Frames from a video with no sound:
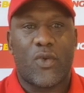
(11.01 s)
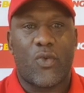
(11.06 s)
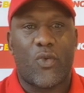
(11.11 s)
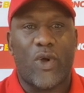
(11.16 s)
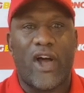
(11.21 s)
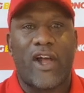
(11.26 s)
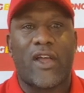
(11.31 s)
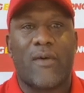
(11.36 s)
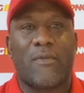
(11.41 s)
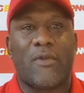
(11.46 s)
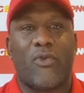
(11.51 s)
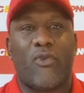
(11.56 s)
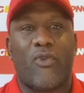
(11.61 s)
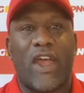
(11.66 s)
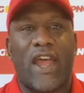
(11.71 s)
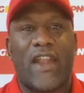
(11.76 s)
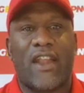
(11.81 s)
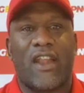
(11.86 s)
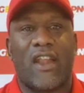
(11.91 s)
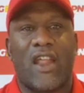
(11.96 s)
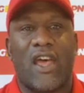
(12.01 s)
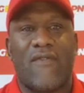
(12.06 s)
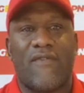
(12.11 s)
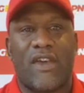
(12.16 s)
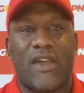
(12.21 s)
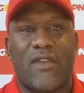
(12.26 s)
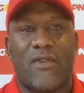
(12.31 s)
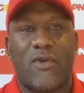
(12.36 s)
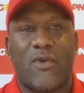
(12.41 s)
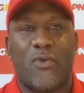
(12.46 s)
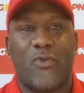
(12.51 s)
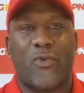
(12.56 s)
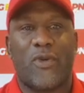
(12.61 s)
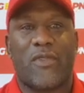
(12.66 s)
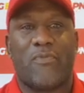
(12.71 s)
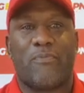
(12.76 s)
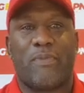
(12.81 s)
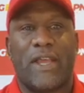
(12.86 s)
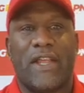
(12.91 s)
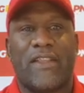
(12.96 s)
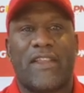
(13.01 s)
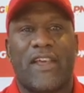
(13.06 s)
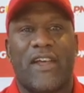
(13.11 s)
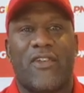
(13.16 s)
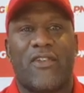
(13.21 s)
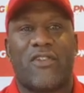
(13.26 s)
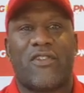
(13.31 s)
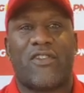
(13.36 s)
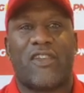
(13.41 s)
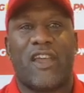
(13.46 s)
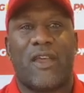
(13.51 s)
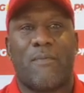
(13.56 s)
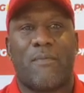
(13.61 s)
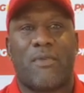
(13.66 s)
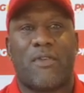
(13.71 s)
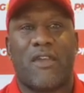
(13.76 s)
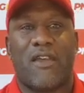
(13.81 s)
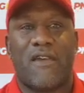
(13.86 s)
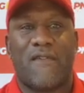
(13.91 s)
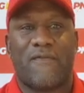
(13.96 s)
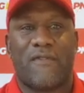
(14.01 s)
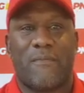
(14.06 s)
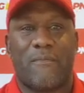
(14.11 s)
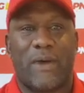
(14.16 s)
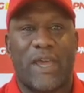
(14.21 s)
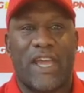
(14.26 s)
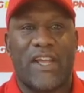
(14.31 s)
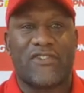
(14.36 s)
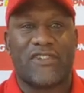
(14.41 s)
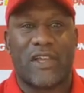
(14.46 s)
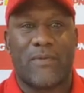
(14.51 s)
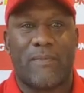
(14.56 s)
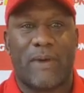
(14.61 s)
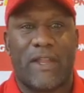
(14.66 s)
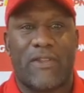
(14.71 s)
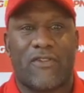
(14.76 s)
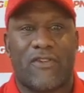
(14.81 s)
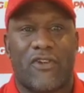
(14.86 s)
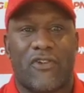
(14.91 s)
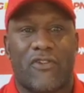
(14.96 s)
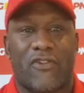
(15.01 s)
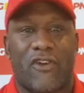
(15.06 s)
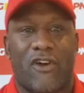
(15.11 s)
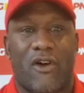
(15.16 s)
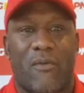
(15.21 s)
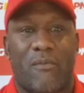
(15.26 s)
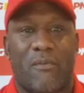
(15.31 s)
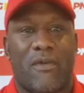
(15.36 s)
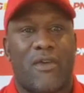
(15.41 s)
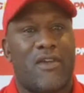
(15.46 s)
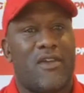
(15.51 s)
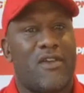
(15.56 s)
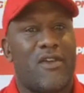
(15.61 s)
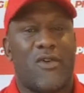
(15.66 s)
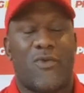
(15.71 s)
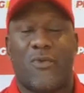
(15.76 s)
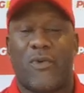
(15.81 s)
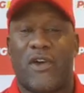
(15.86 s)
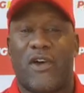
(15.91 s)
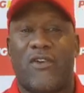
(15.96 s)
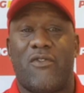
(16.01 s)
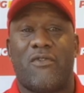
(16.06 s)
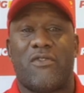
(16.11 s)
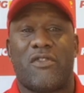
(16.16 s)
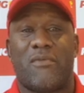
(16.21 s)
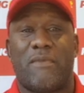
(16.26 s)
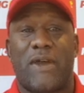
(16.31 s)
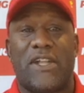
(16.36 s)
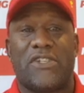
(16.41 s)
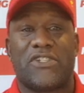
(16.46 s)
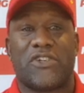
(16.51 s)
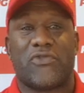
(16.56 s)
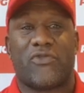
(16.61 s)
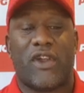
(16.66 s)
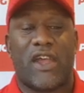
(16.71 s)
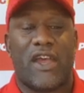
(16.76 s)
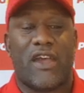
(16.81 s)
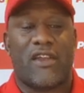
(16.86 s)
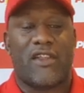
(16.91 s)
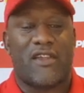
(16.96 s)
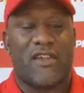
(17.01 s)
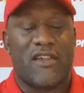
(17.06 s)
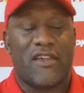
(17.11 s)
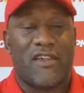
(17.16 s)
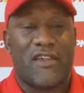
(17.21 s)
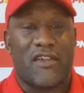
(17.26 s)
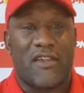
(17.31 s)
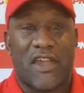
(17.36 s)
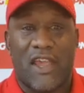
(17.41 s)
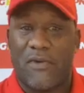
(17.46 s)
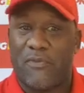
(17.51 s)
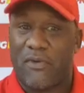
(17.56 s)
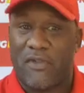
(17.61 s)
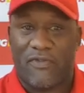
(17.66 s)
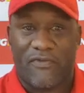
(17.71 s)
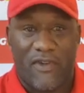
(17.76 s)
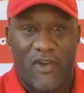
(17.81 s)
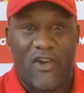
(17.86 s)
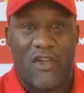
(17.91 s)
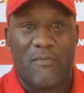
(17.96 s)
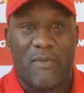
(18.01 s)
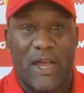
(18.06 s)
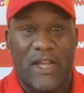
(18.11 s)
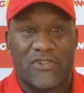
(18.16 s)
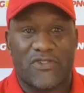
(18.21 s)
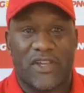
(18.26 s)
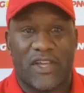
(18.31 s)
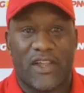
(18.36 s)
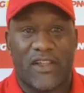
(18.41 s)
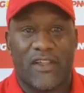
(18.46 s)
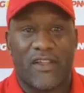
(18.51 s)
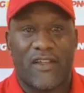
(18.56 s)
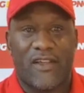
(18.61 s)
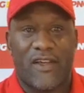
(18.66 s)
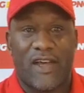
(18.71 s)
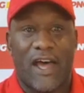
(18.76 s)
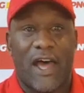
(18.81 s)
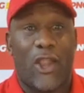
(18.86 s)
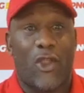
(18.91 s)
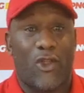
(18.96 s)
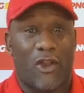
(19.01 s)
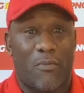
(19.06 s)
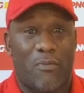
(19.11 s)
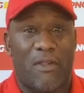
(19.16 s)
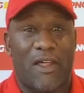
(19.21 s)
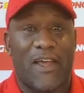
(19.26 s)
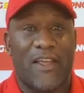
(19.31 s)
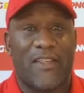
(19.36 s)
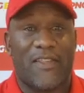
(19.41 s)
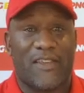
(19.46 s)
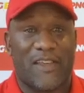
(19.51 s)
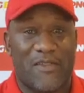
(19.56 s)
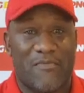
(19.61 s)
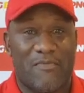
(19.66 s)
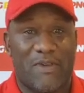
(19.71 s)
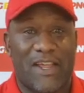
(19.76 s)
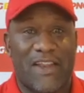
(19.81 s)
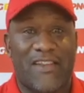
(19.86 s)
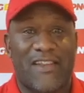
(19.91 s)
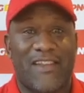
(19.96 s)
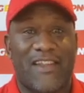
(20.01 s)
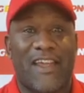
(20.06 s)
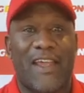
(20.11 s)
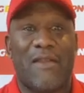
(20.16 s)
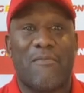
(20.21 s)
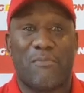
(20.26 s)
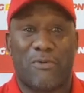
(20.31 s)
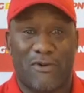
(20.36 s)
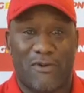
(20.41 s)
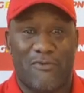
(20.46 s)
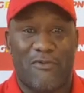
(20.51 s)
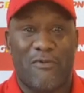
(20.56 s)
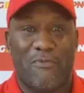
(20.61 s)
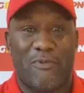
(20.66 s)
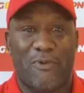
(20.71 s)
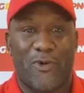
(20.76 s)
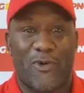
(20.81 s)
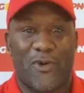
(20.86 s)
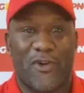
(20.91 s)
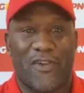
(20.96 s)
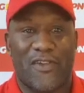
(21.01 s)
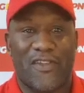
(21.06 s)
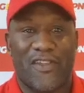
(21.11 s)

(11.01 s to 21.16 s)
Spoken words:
Welcome to round 11 with Big Dell's tips for PNGBet.com. Well, the magic round, it was very magic. A lot of players sin bin and put on a report.